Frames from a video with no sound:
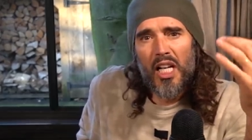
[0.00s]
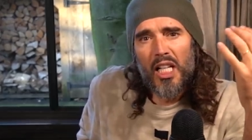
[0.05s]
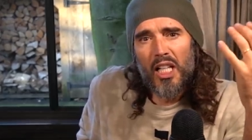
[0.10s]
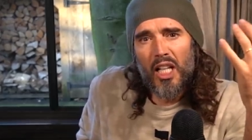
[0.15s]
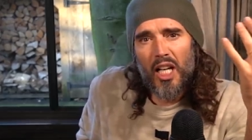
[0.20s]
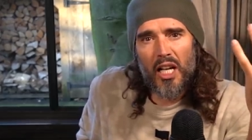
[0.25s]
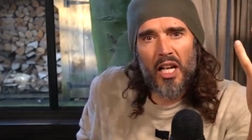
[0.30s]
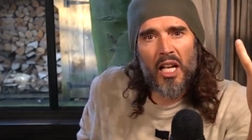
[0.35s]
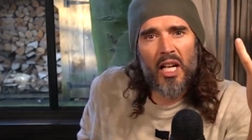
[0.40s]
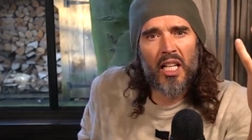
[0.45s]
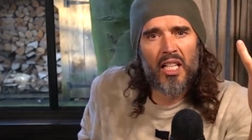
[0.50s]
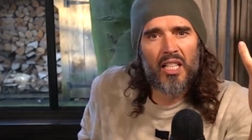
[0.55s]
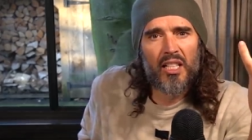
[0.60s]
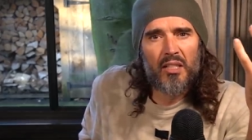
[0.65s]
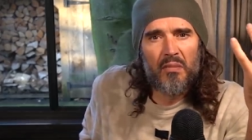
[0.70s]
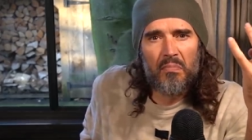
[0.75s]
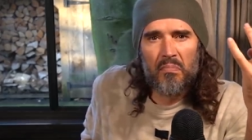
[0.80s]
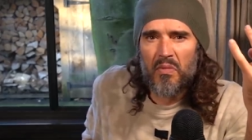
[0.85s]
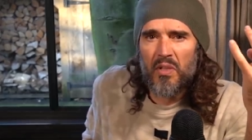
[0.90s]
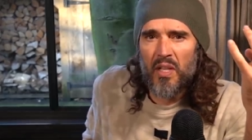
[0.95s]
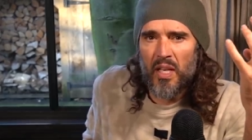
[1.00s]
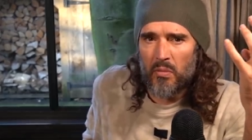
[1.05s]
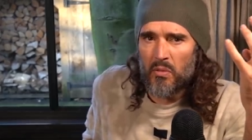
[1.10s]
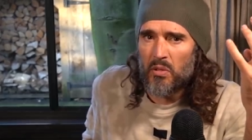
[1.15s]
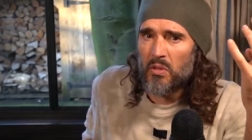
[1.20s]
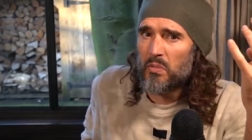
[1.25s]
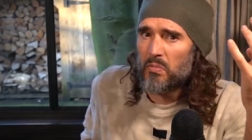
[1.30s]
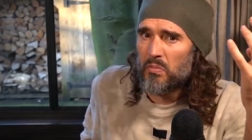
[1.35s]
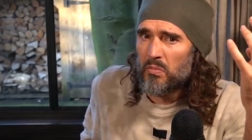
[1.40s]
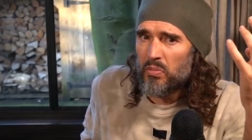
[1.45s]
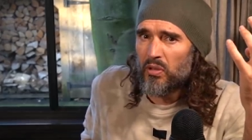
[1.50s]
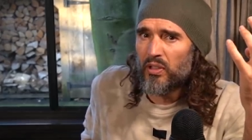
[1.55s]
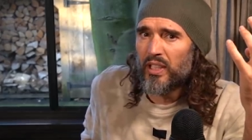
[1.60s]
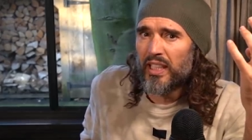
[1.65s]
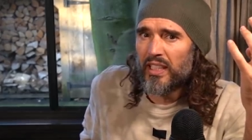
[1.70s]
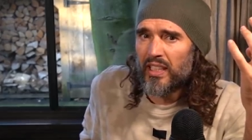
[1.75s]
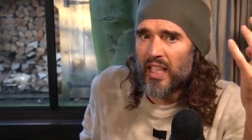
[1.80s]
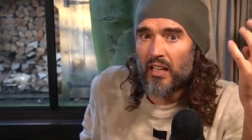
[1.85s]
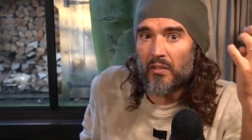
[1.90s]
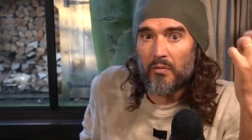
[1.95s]
Like, and it was
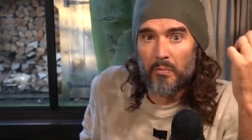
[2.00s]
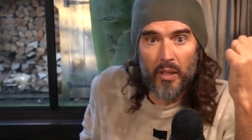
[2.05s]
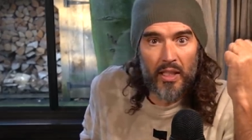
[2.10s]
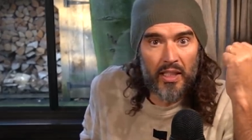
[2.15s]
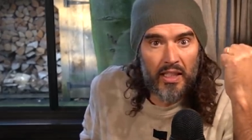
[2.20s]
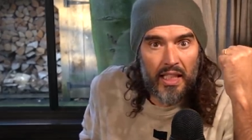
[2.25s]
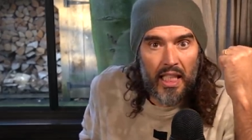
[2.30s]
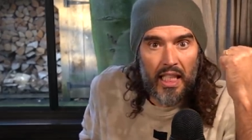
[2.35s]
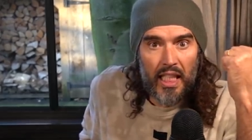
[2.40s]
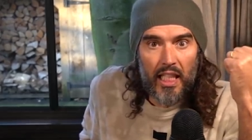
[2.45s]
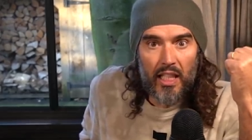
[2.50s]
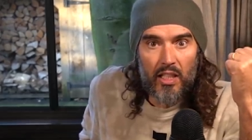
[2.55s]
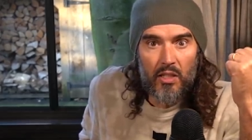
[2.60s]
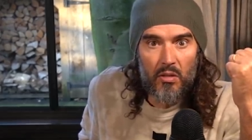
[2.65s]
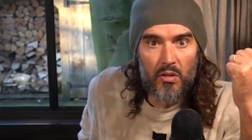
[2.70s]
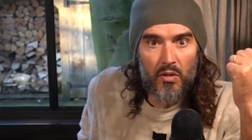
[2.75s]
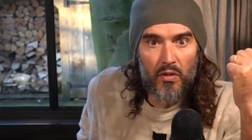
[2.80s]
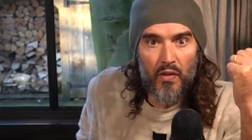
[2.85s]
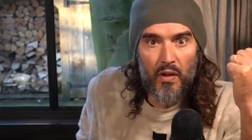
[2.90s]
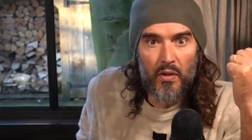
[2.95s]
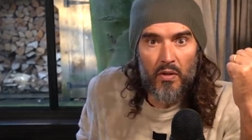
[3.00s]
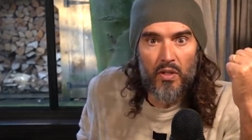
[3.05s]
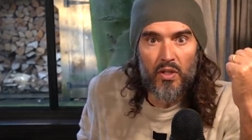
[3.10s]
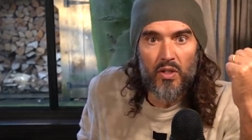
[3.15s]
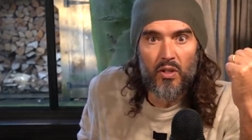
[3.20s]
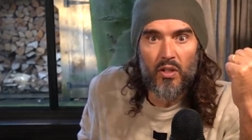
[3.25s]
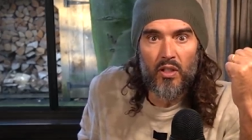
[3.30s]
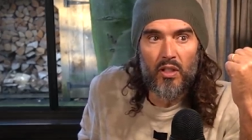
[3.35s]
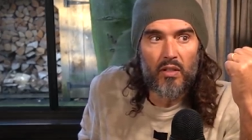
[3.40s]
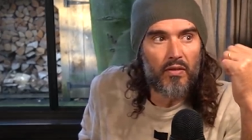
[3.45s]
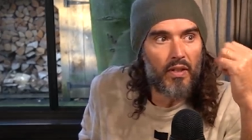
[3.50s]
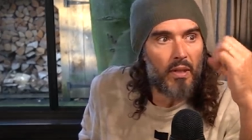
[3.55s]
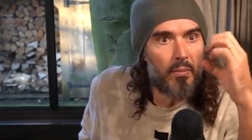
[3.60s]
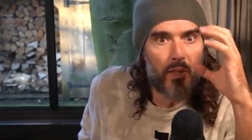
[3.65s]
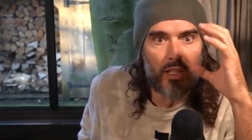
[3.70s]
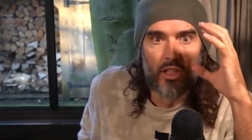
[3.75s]
pretty tough, but I did it because I was focused on an event.